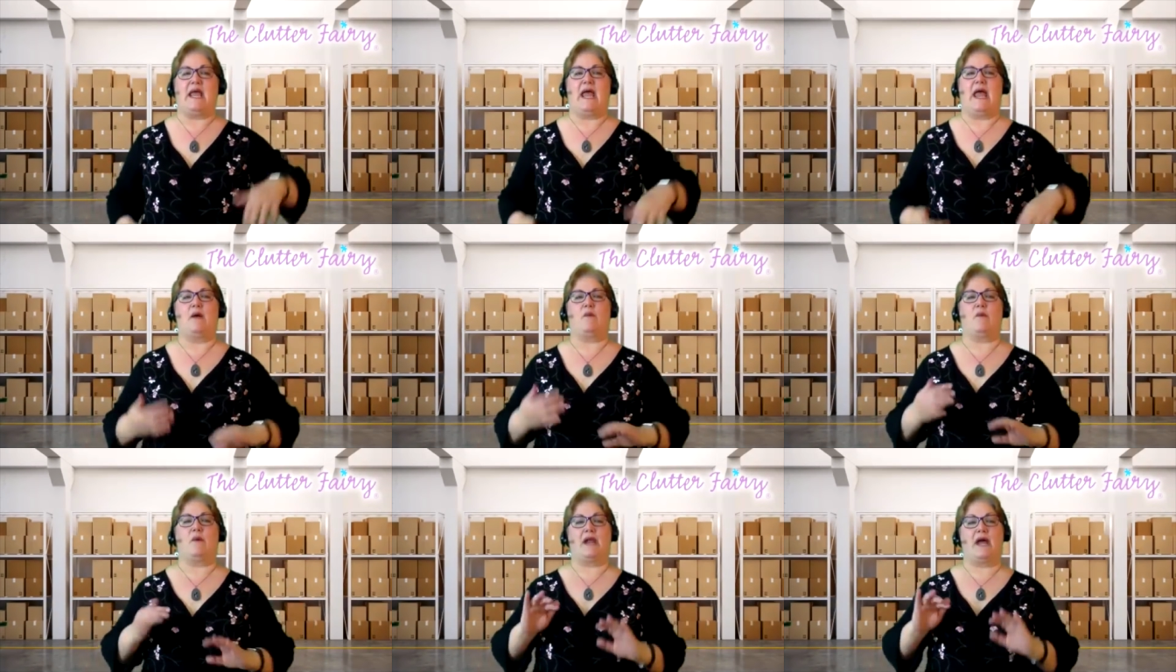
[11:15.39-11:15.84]

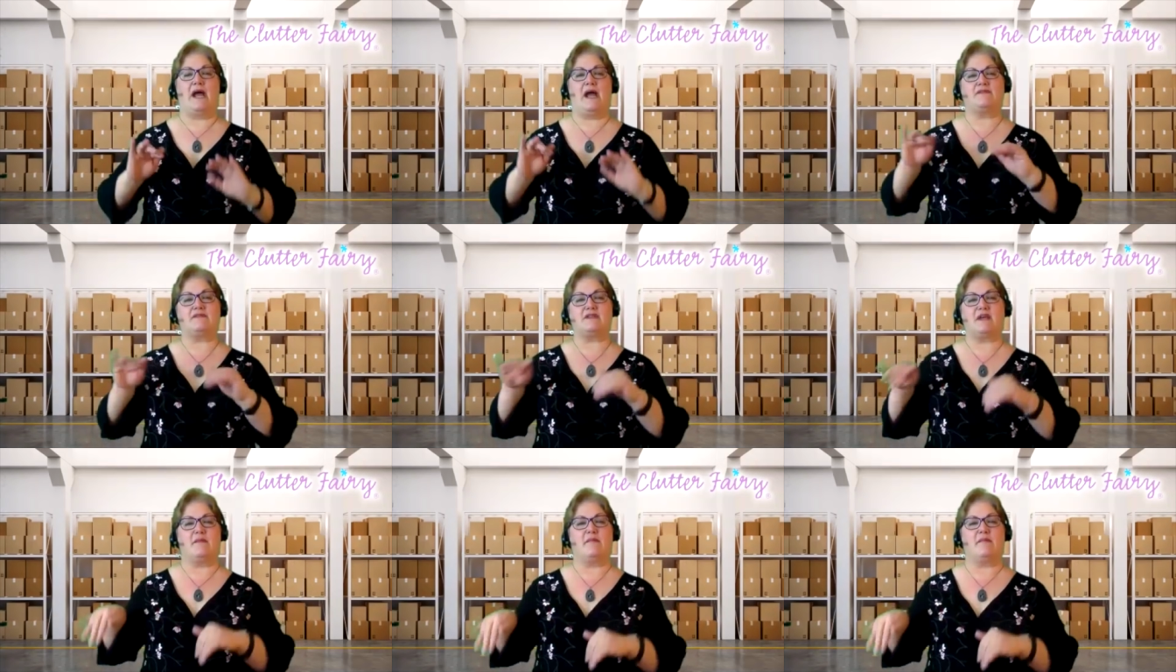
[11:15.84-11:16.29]
and when I
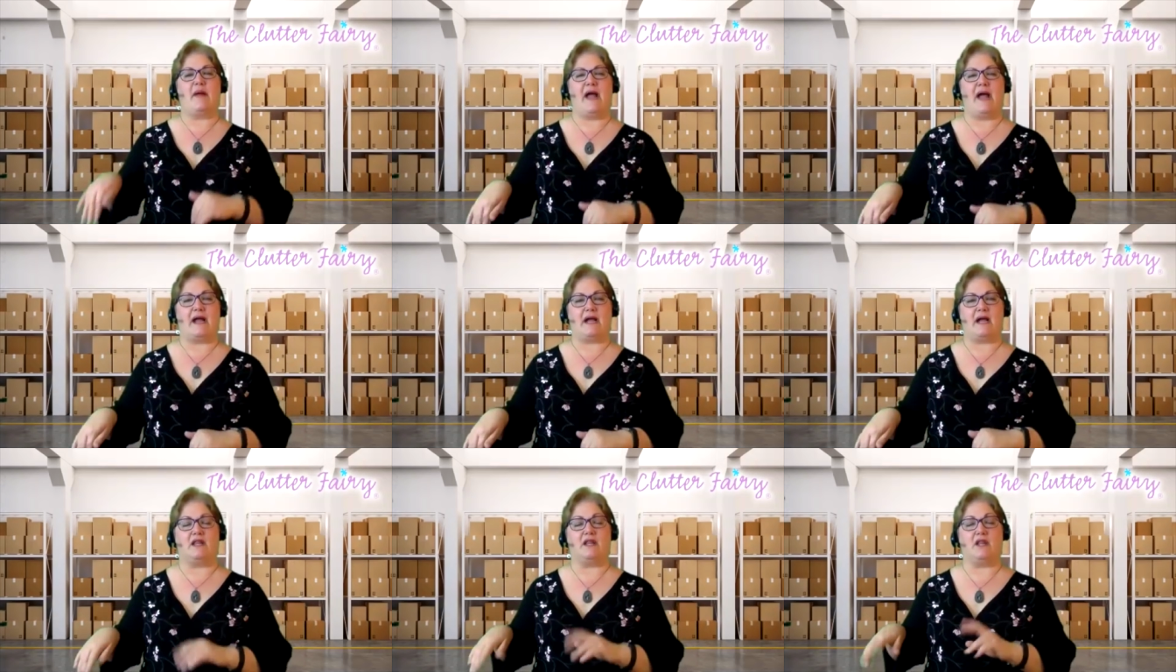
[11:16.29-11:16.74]
have to
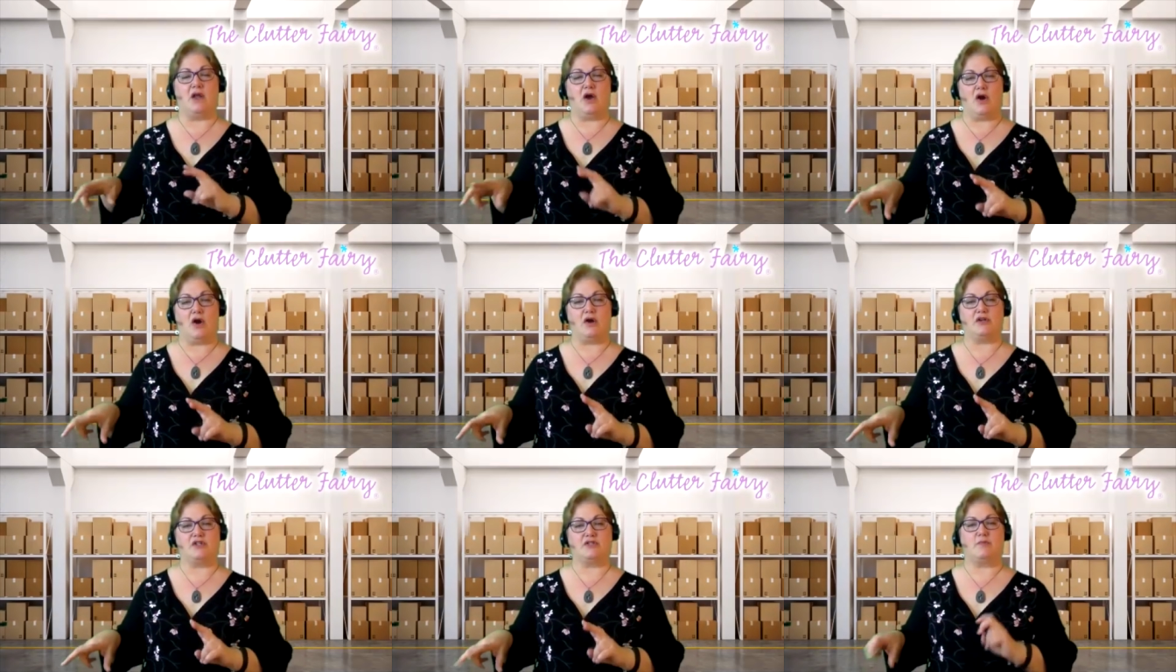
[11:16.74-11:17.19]
unpack a
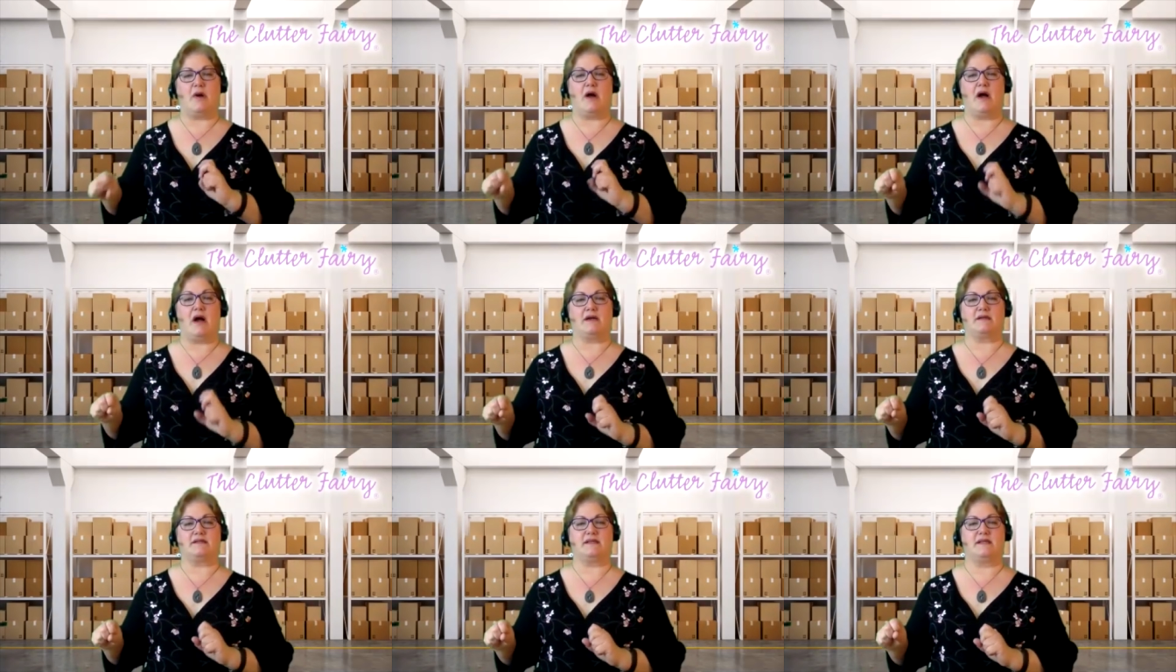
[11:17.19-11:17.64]
large
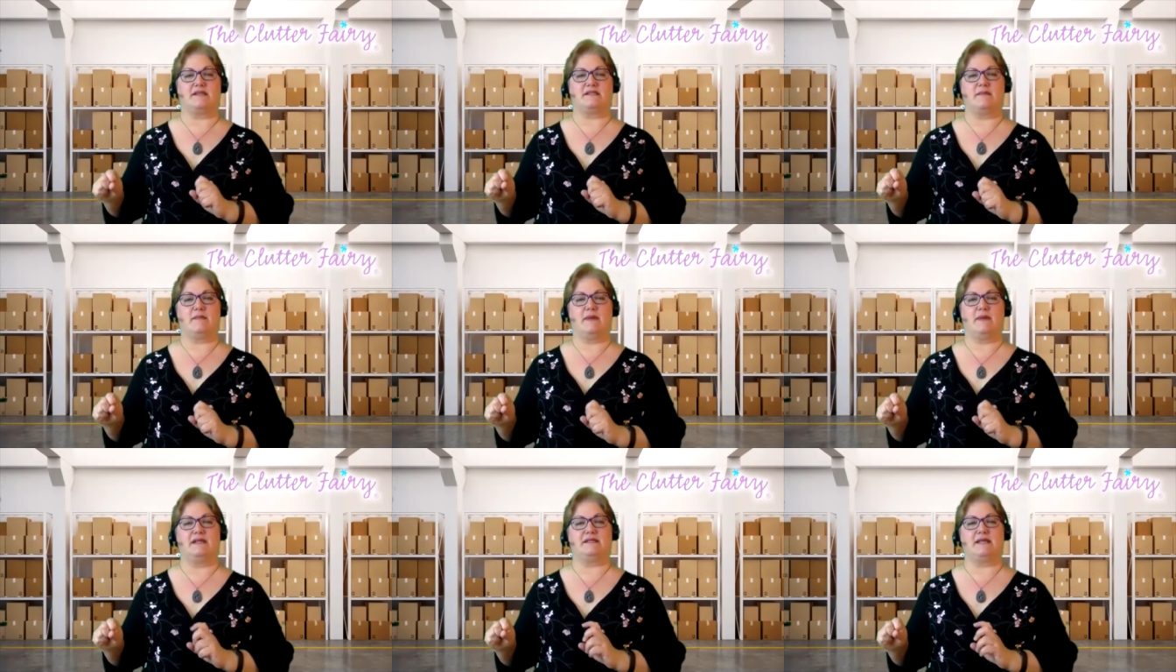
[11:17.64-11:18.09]
box at
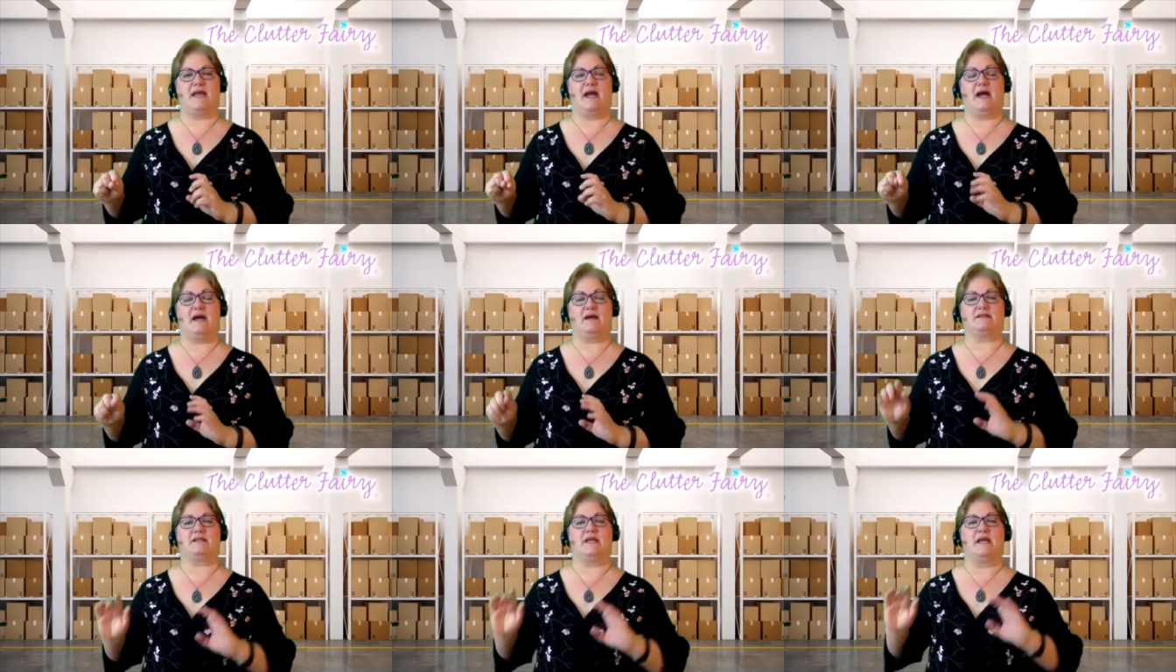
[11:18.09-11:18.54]
somebody's
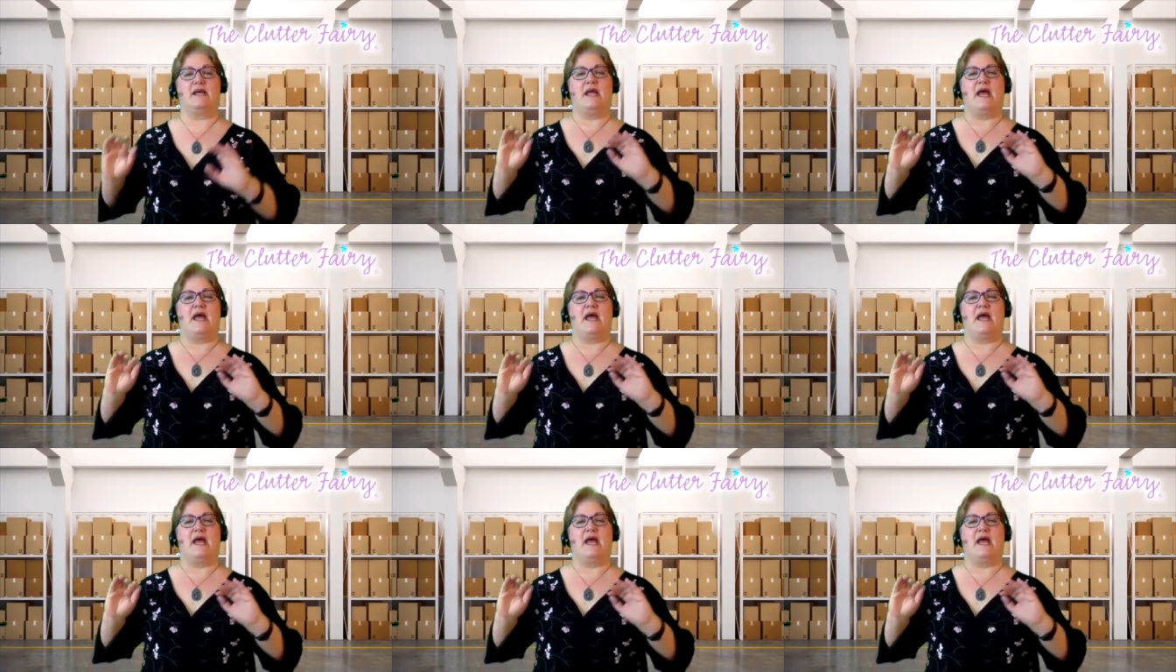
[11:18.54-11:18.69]
house,